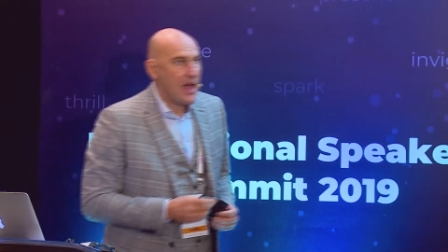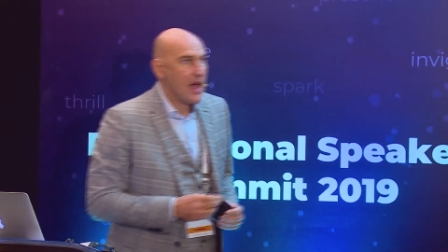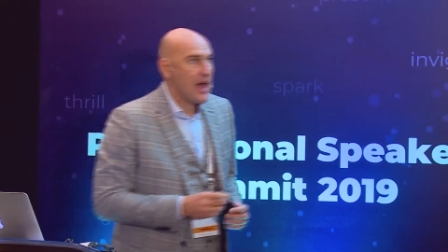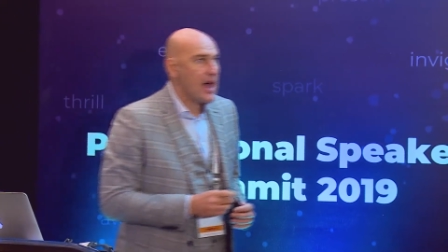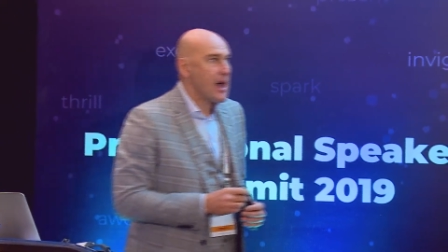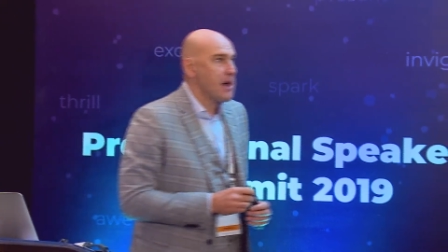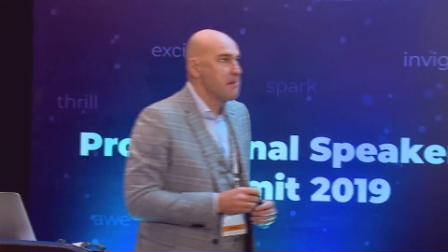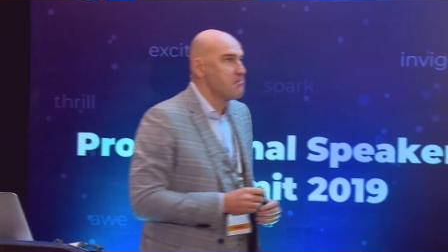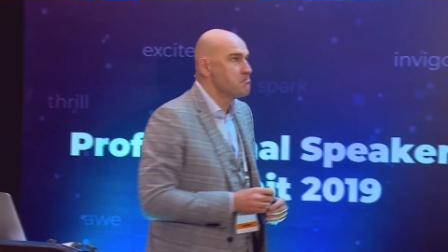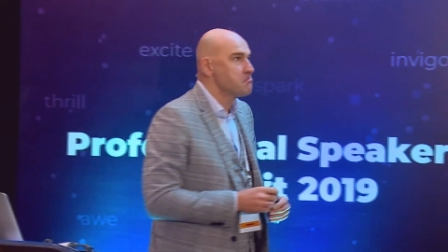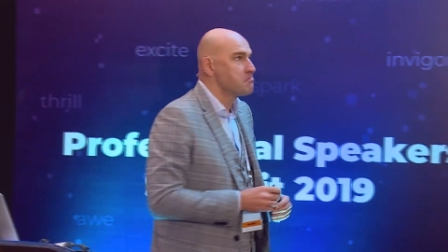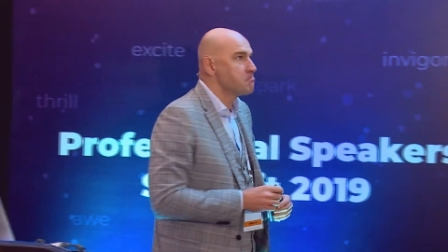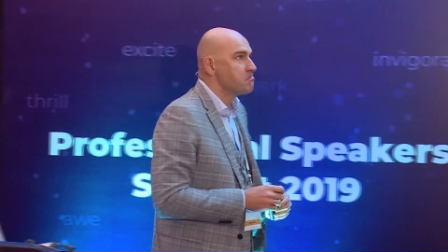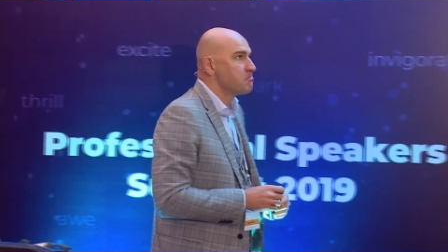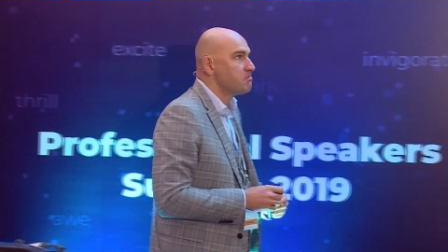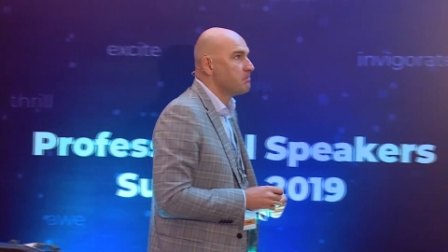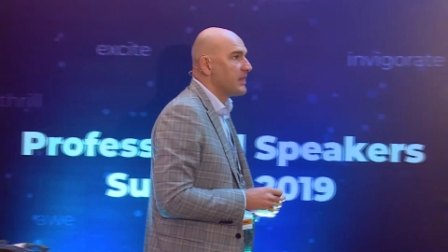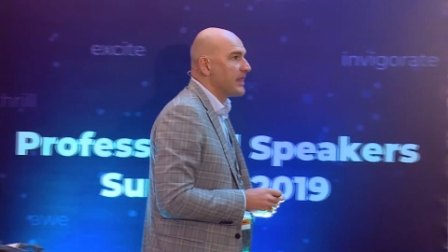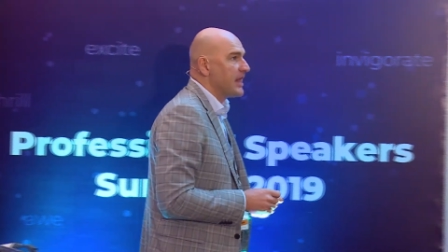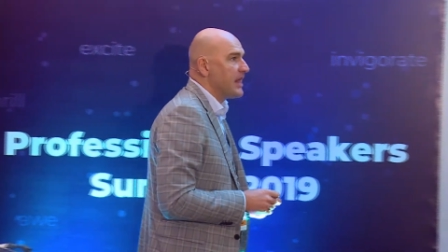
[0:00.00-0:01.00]
Um,
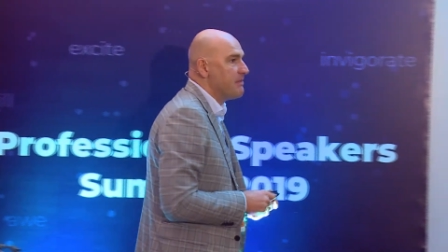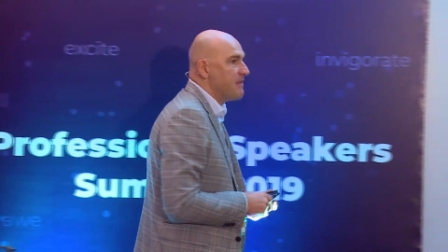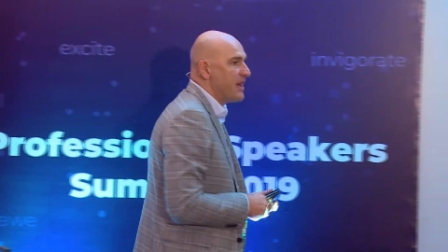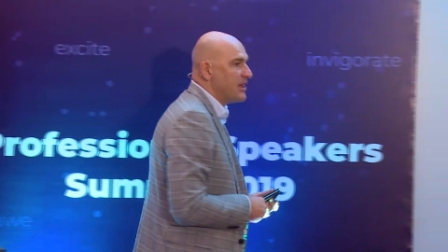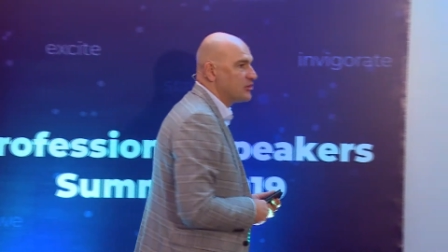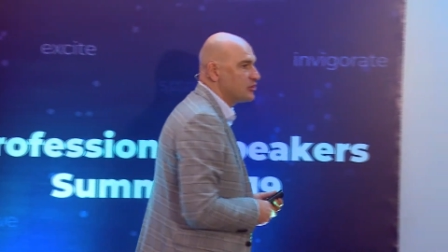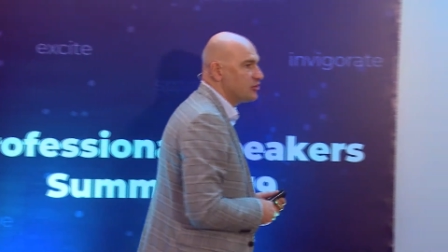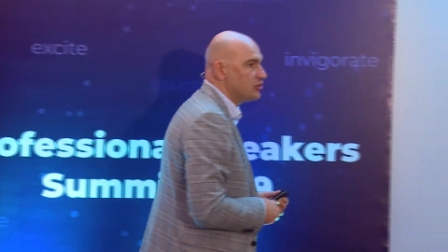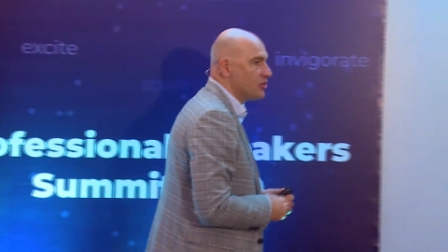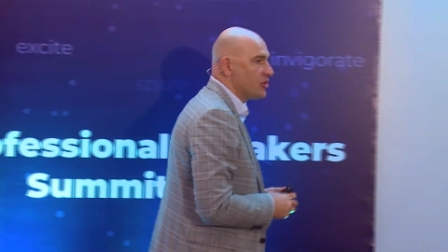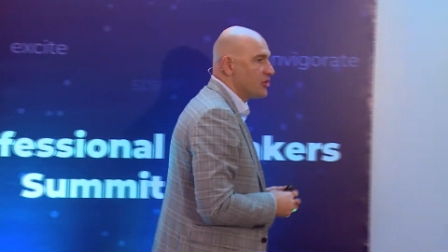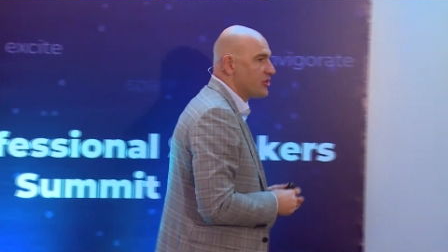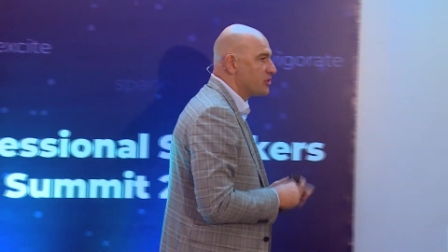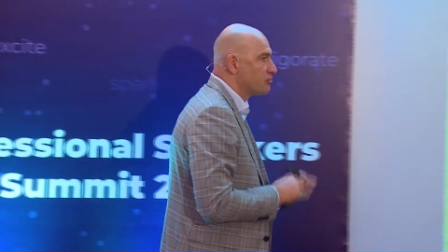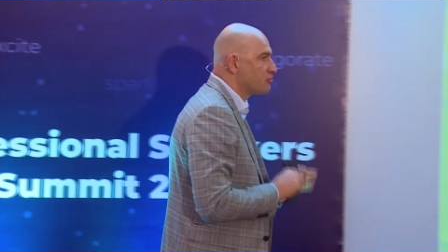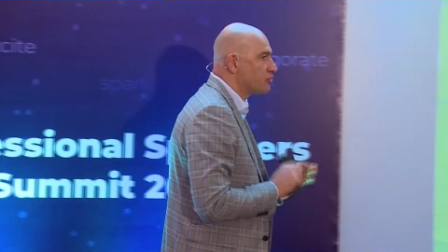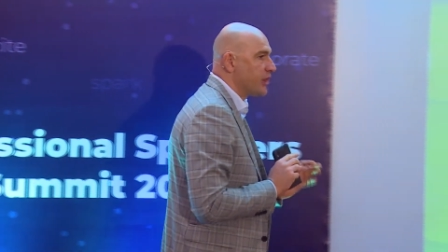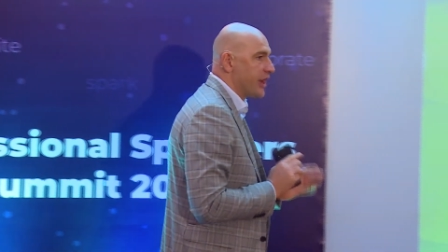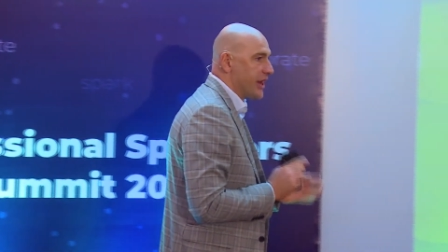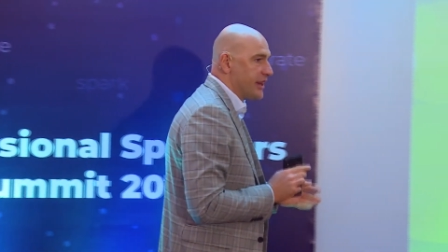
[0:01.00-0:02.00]
imagine
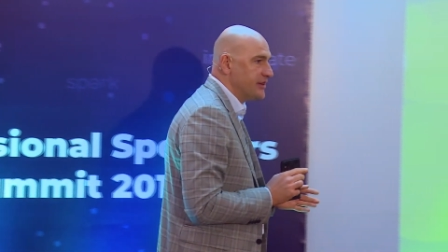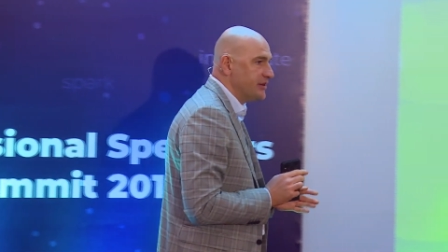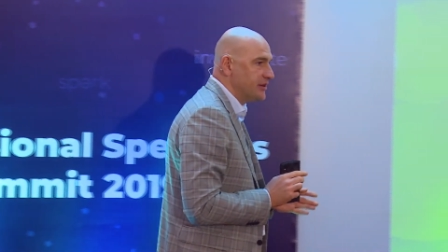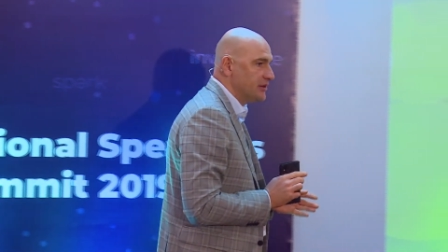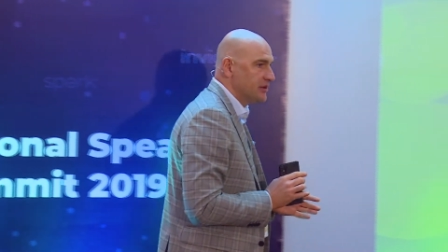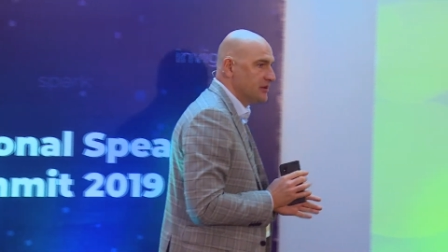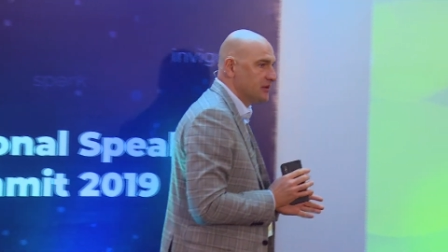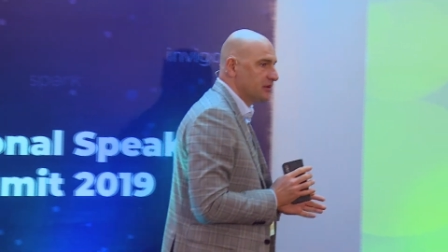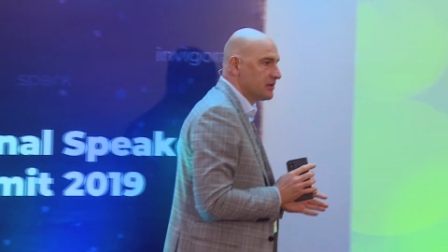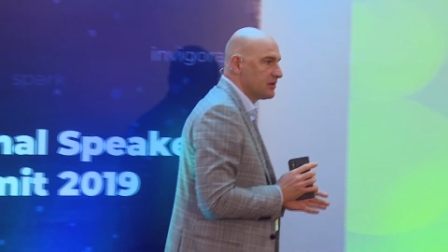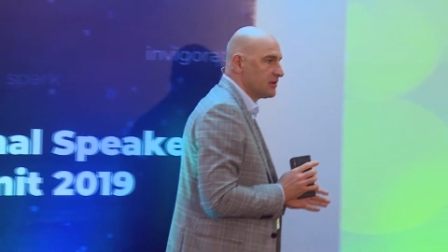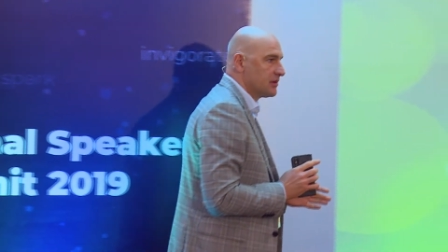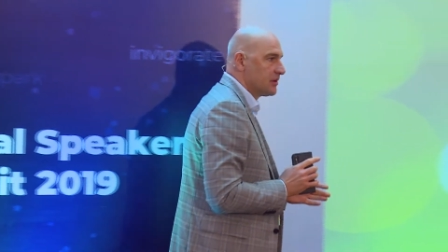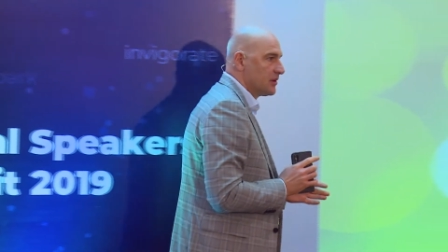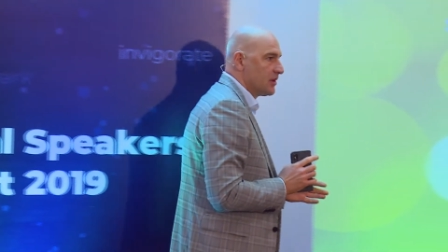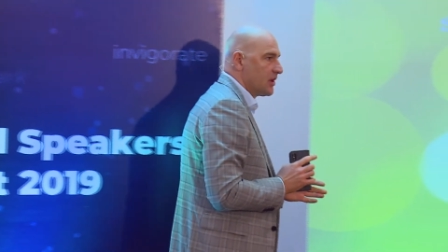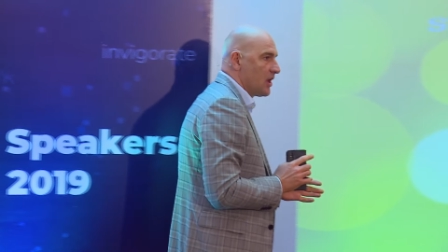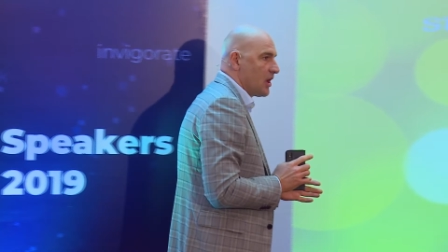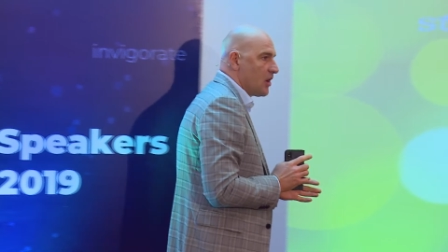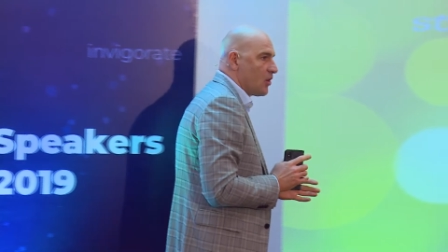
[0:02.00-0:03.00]
the train
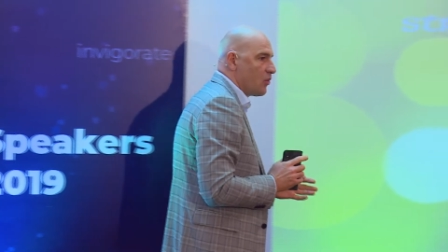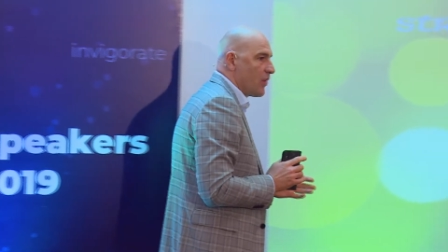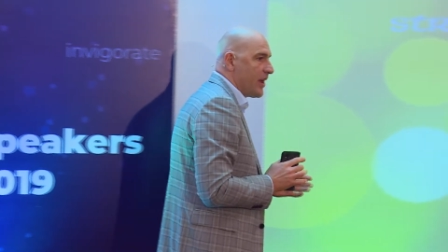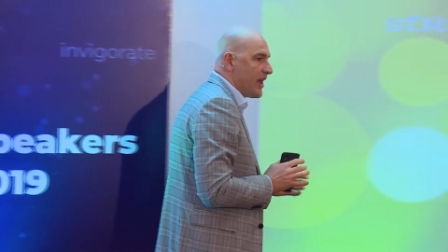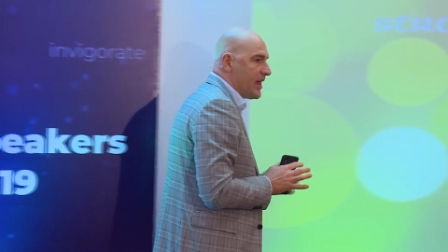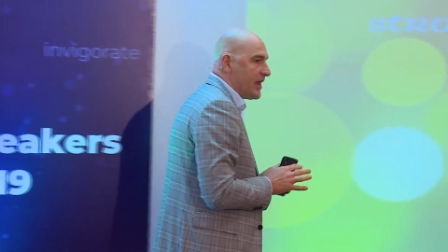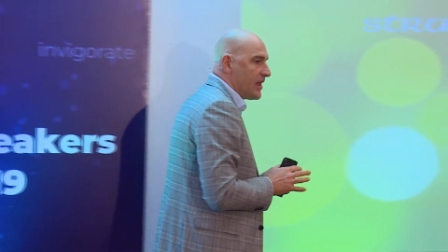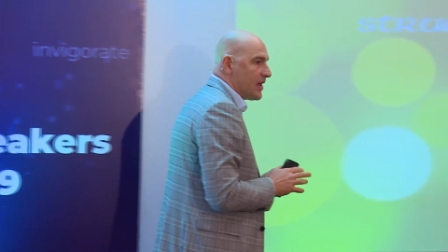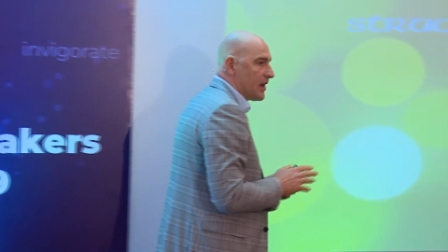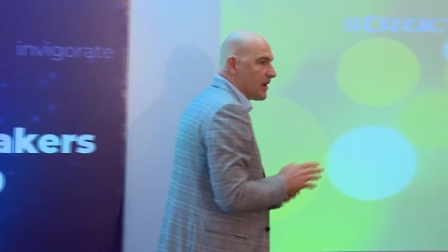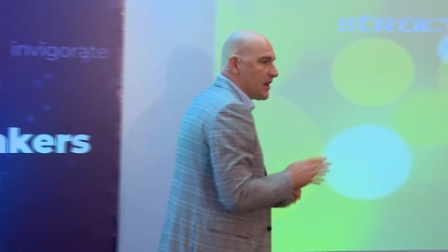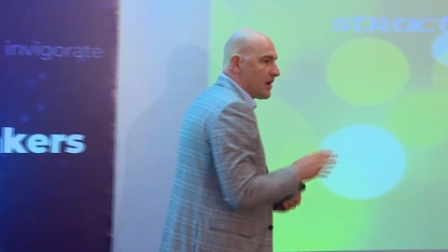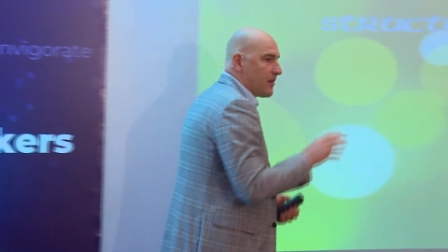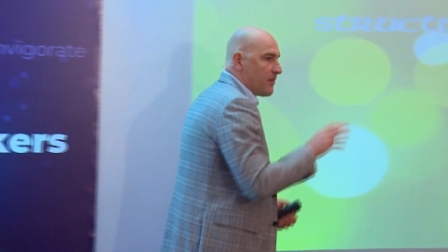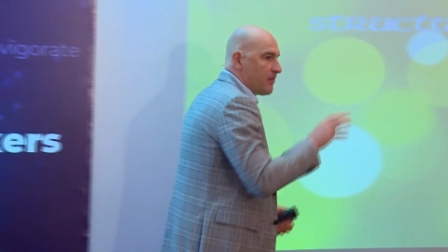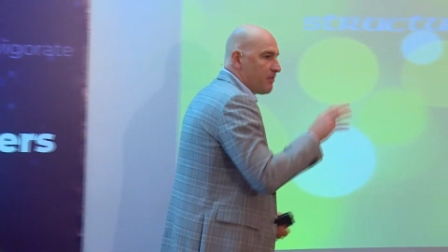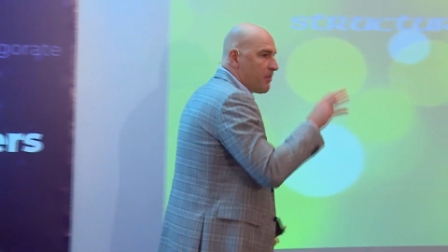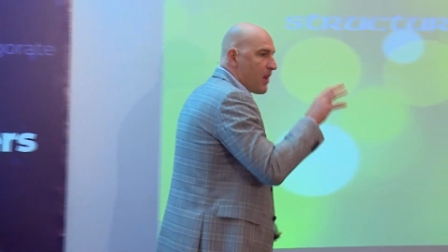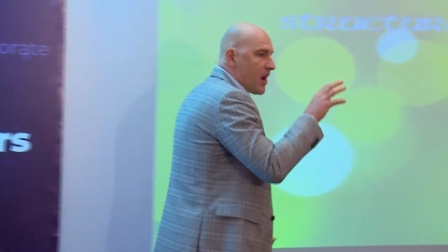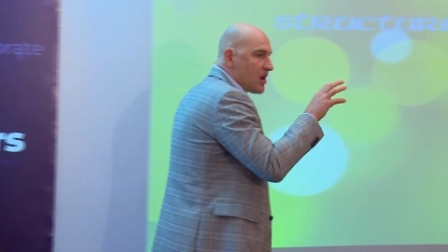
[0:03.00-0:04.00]
where
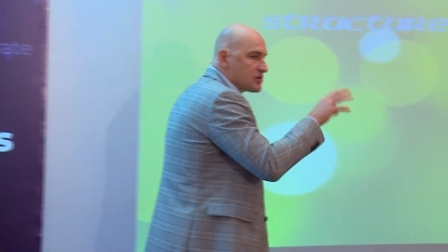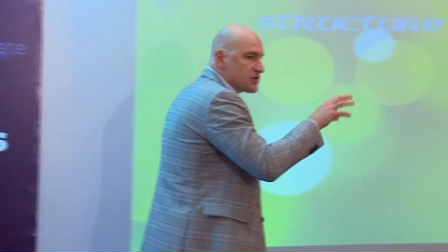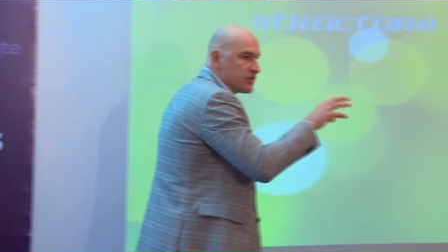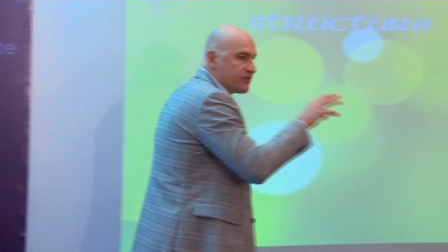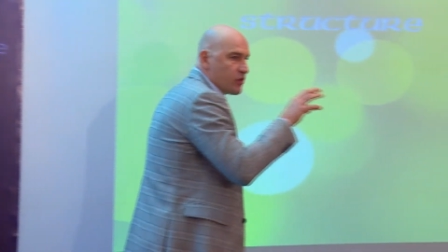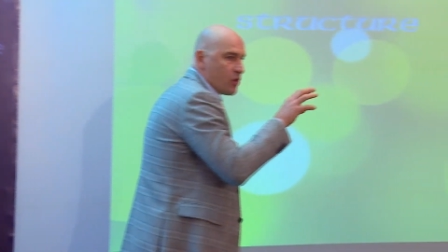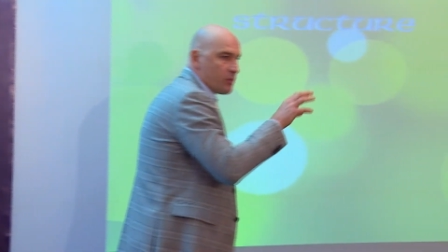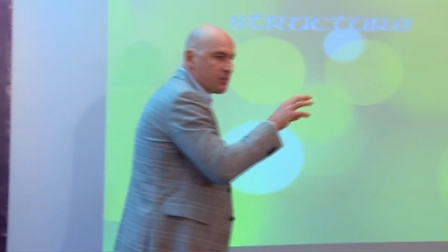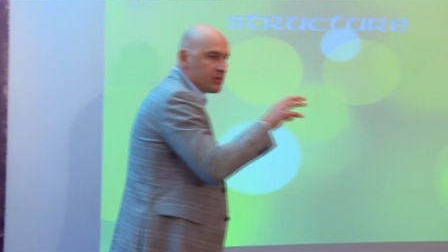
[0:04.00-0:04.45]
parts of